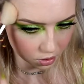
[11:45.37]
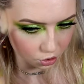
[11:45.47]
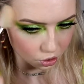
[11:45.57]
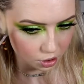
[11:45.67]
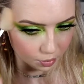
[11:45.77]

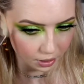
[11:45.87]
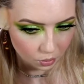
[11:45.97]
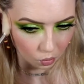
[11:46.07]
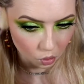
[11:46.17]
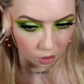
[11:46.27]
Just to bring the
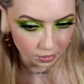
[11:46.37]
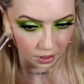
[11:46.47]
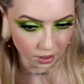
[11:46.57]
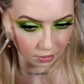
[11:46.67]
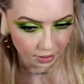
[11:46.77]
warmth
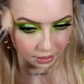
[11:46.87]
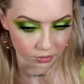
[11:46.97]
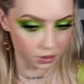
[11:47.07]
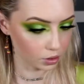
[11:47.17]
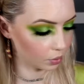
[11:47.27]
all
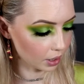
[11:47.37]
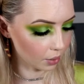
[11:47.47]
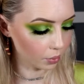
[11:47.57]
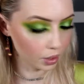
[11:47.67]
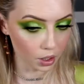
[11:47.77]
around
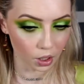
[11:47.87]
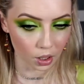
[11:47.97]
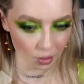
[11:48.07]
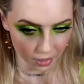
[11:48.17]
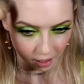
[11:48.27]
without
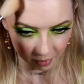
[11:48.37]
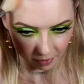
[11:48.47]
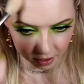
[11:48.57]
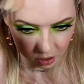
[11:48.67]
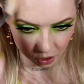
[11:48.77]
making my
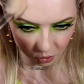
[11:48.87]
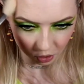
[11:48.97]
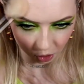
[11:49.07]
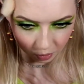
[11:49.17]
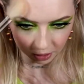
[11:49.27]
face too
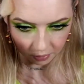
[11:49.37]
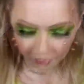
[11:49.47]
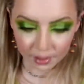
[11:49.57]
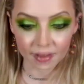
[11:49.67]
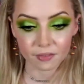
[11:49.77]
sculpty.
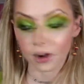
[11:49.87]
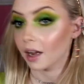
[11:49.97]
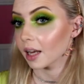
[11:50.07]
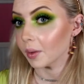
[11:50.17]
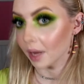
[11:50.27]
And then for
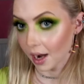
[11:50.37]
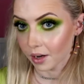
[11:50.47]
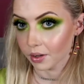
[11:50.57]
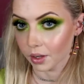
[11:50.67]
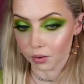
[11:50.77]
highlight, we are
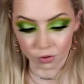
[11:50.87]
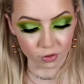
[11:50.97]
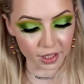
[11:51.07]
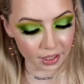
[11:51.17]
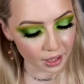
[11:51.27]
going to go
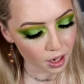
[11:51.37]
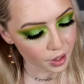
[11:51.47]
green.